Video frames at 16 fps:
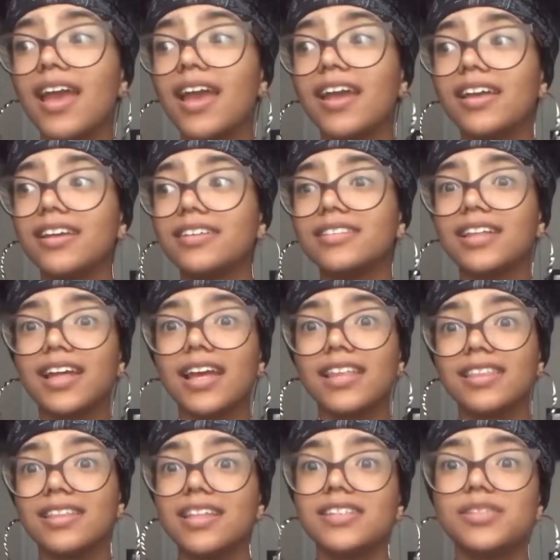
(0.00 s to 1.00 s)
And I
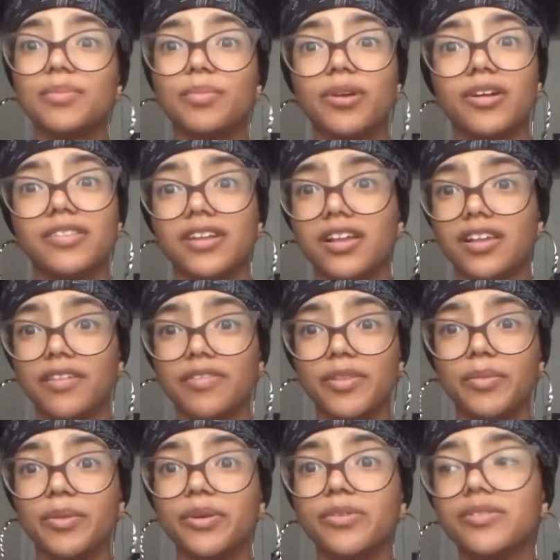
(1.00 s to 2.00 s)
think that's the part that I love
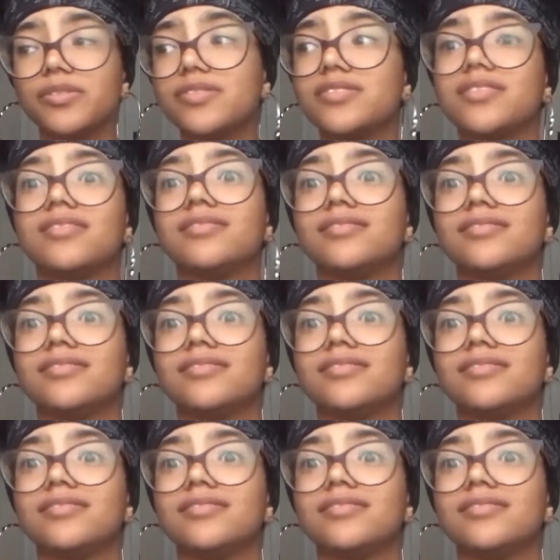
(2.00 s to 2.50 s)
the most.